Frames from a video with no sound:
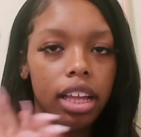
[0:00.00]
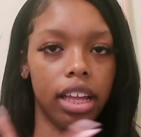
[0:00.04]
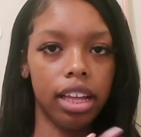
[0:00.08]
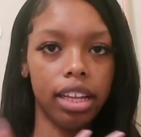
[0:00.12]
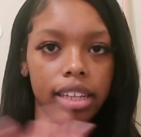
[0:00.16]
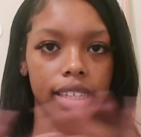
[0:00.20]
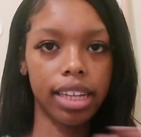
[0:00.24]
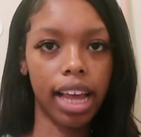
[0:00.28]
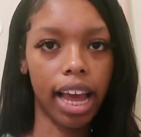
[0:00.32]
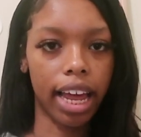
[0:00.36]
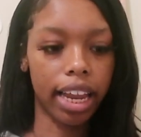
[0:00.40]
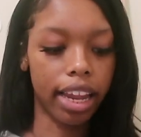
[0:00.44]

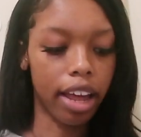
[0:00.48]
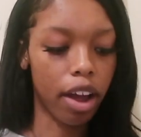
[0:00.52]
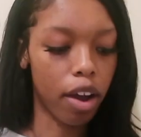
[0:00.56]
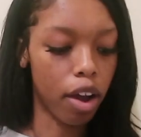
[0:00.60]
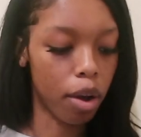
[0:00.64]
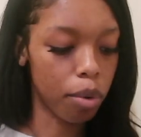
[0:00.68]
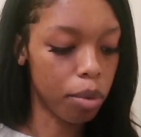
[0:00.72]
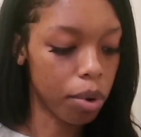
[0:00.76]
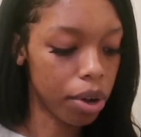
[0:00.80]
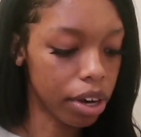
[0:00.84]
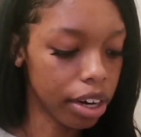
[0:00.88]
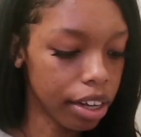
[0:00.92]
exactly how
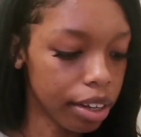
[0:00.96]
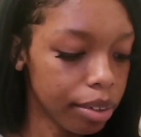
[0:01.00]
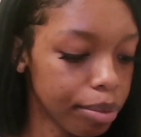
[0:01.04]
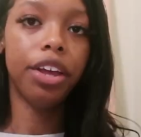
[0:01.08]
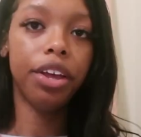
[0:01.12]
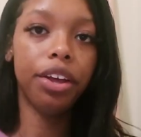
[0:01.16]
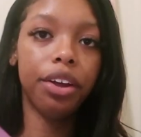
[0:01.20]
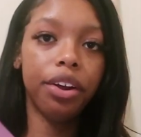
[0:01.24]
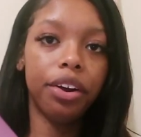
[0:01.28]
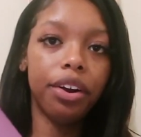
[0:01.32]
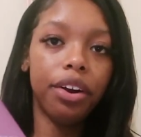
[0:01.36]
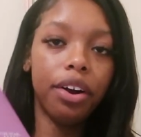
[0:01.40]
I want it.
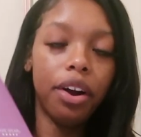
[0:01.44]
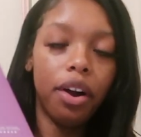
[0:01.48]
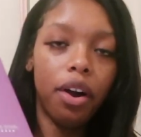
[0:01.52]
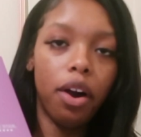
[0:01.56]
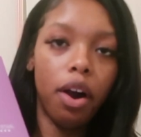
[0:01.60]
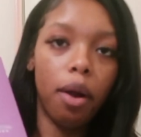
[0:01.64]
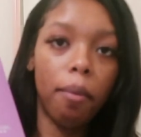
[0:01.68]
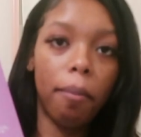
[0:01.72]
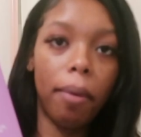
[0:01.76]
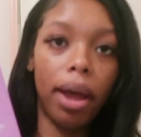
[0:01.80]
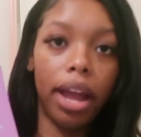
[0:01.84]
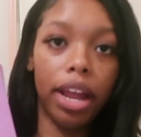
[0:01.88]
Here
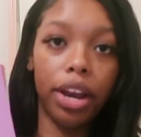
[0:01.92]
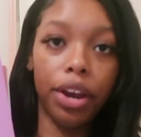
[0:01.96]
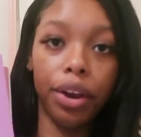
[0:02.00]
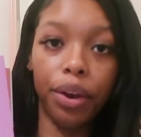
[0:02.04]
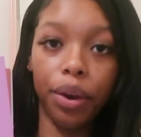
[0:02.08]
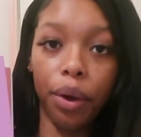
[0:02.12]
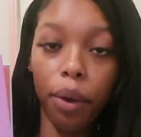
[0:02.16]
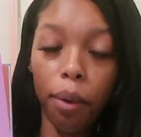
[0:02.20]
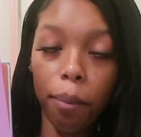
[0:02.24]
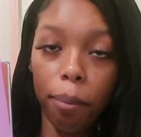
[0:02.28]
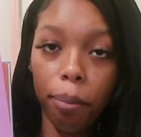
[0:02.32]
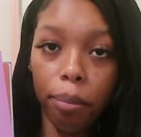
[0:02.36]
are my
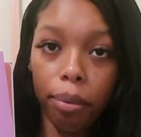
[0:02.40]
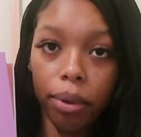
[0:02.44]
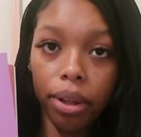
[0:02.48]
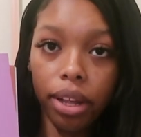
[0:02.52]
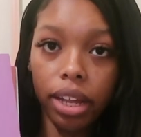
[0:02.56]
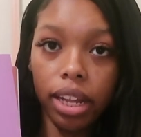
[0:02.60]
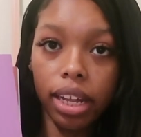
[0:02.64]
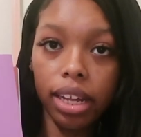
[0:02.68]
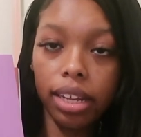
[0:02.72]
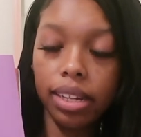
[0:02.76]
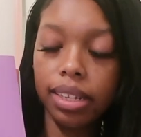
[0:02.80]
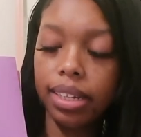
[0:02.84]

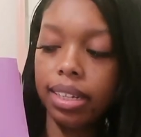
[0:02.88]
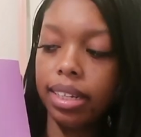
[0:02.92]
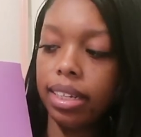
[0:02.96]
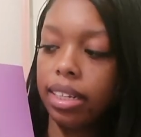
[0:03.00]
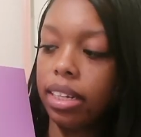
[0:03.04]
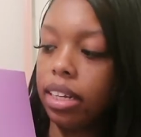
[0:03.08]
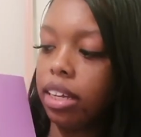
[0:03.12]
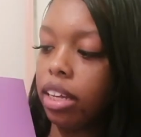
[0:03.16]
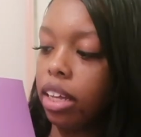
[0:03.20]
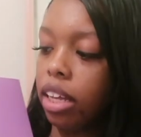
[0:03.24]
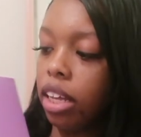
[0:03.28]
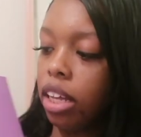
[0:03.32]
notebooks.